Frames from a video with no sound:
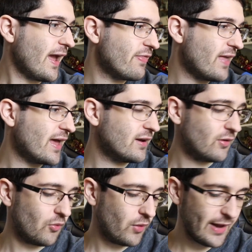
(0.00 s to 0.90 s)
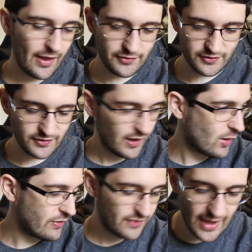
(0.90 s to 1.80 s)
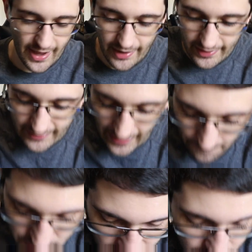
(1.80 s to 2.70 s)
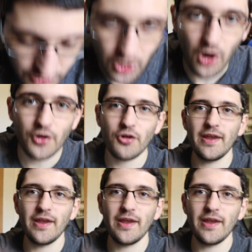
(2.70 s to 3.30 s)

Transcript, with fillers: And then, what else? Uh, we've got Captain Carter